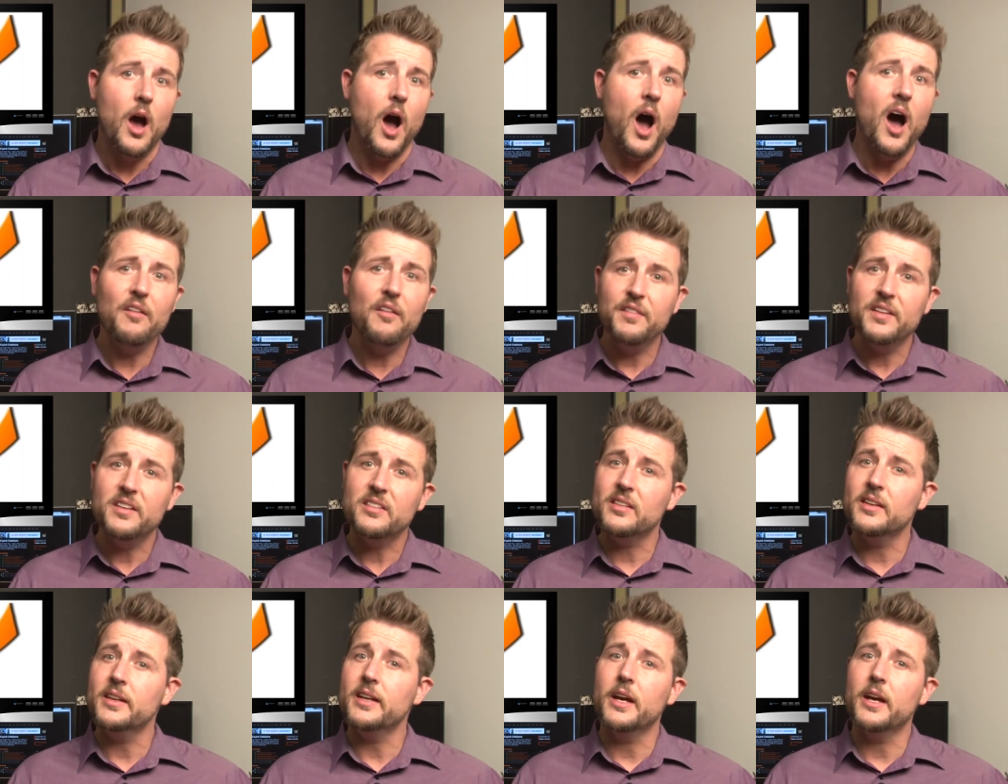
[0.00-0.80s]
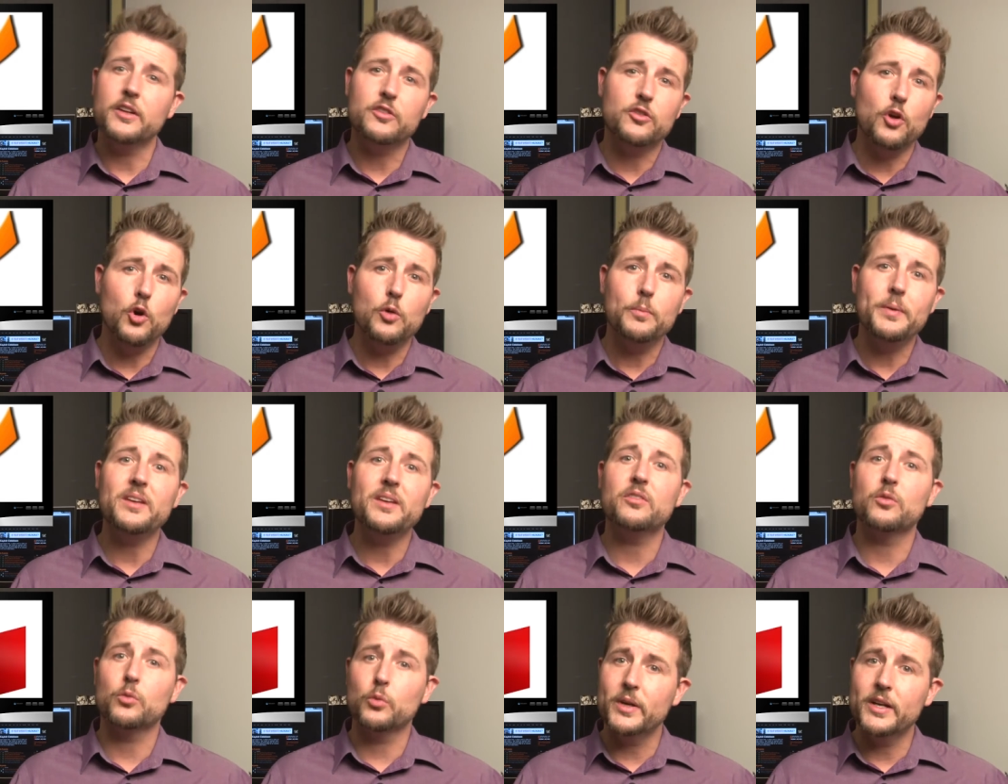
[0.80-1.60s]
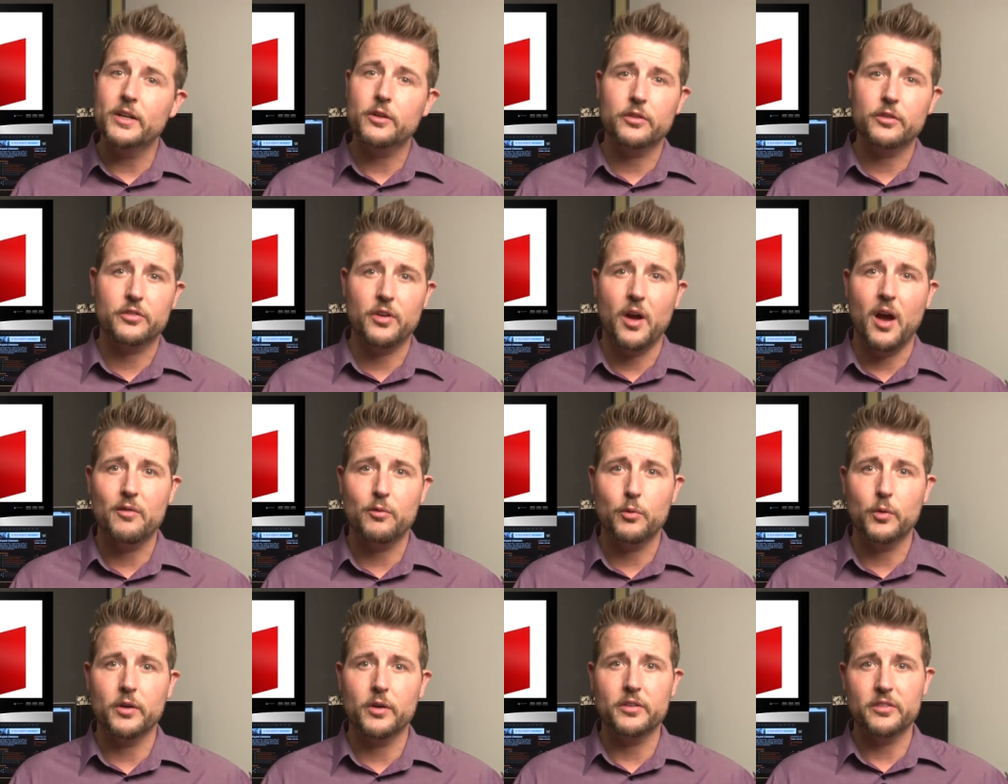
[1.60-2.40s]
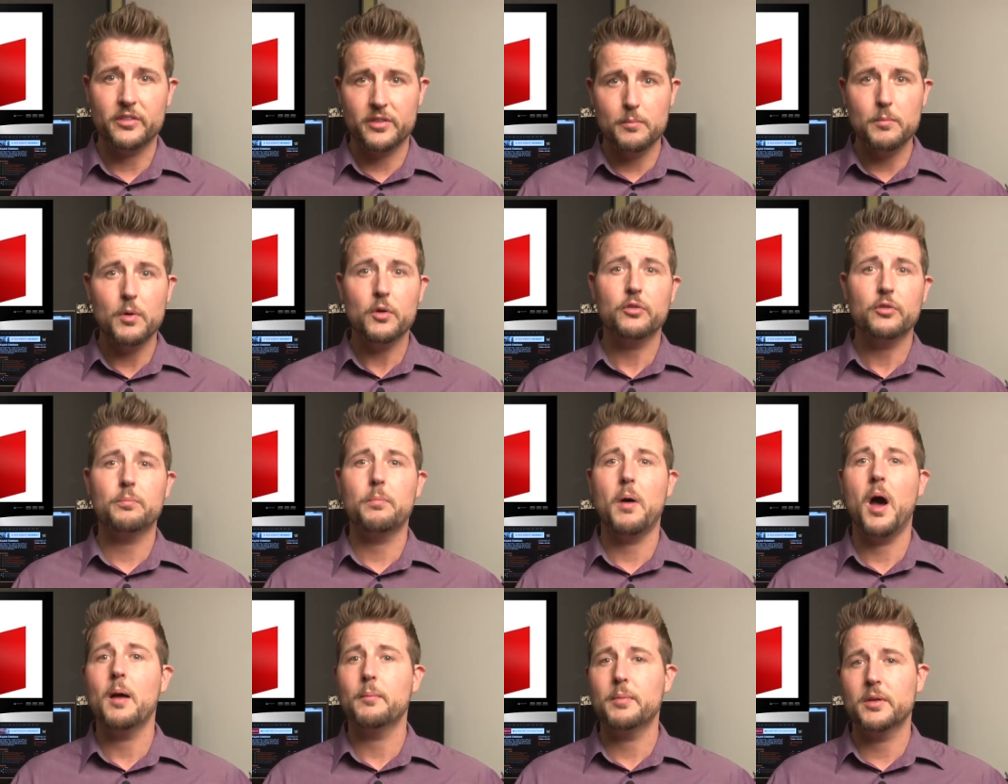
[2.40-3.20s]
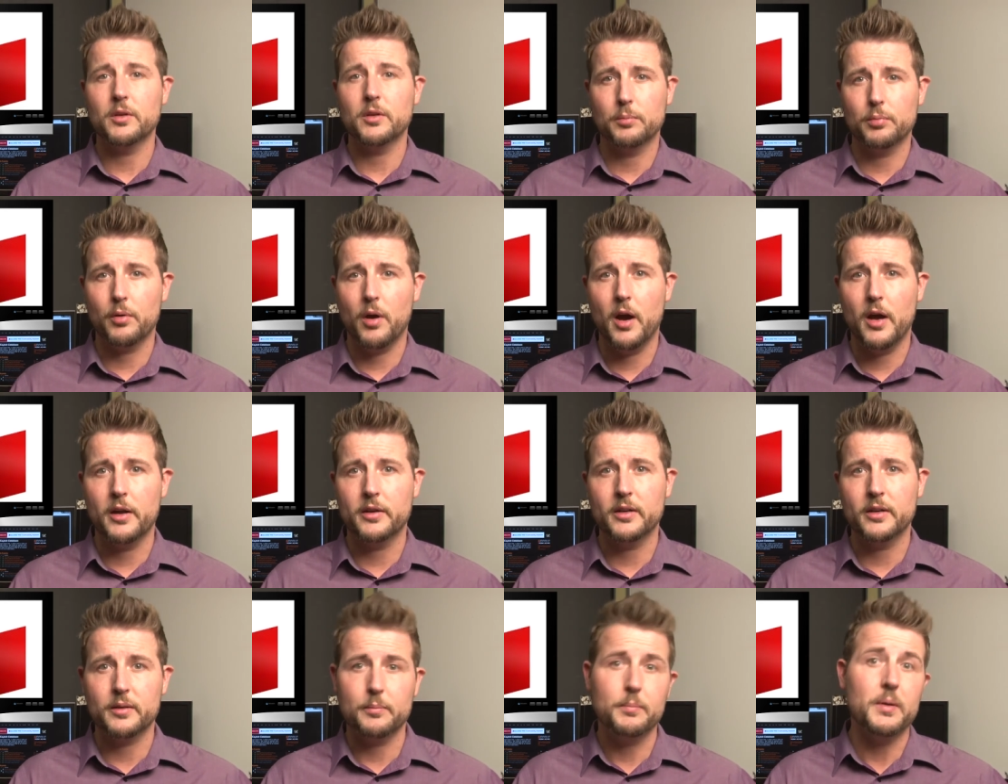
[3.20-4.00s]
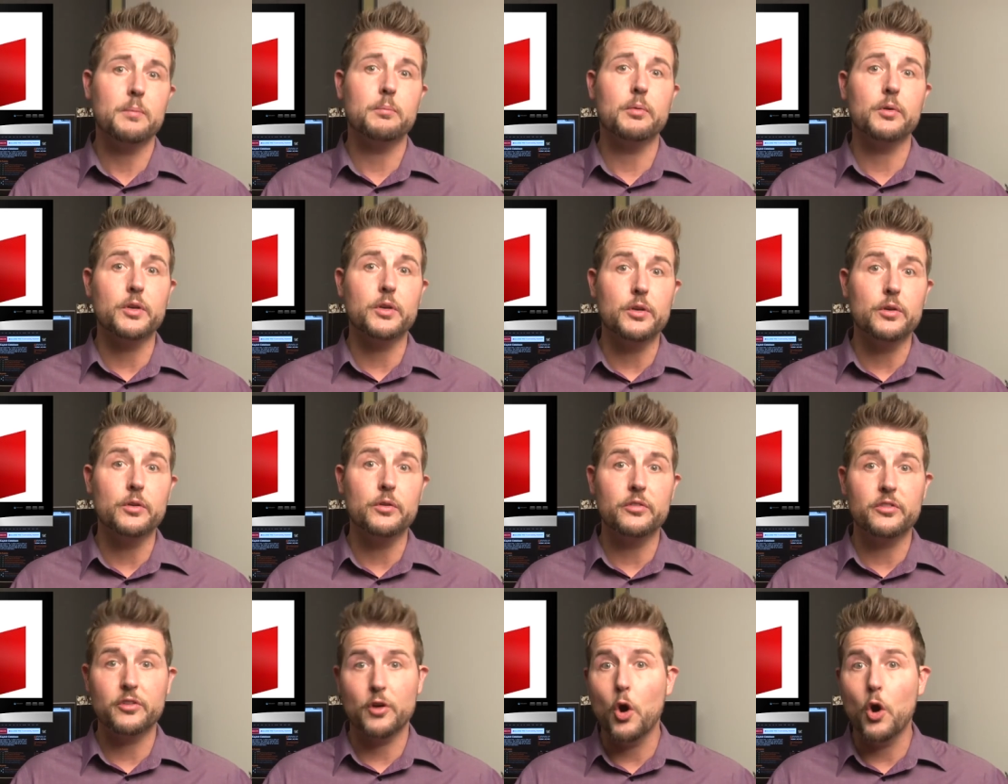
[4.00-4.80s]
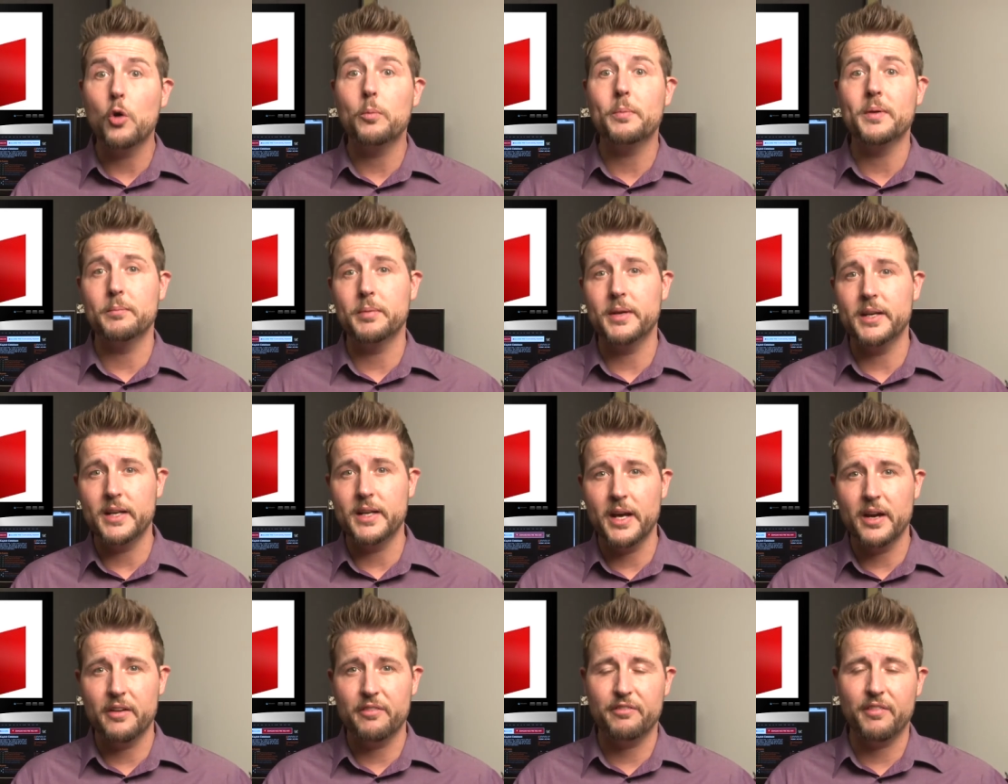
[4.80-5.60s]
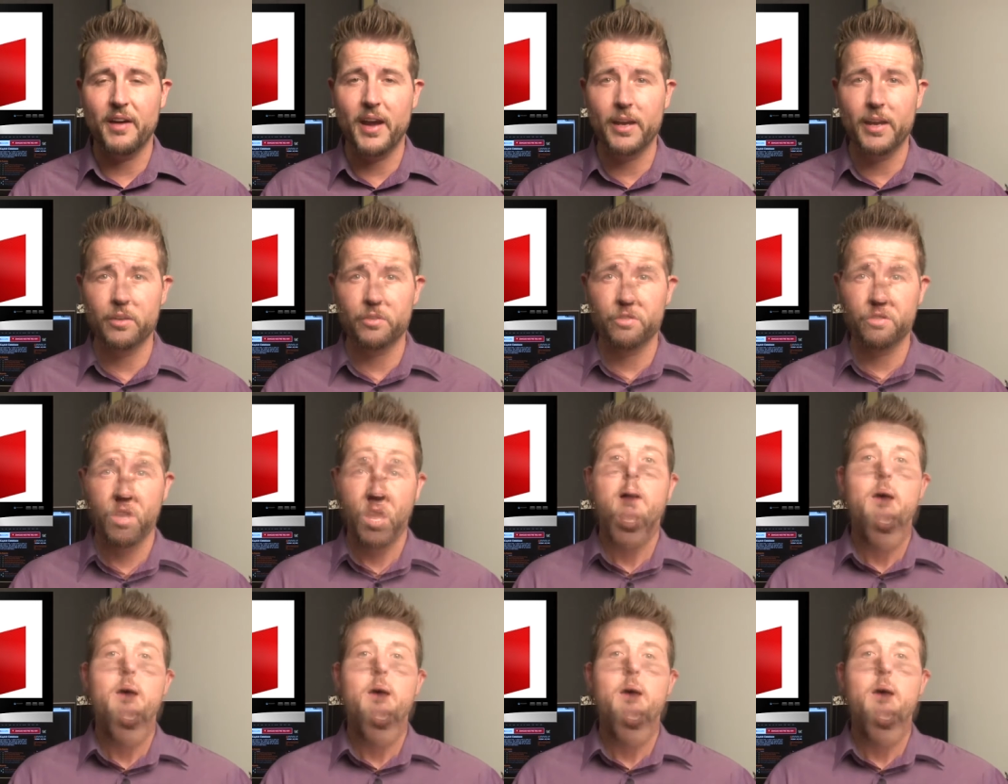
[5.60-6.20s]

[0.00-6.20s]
Obviously, Adobe's Reader software is the most popular product people use to open PDF files,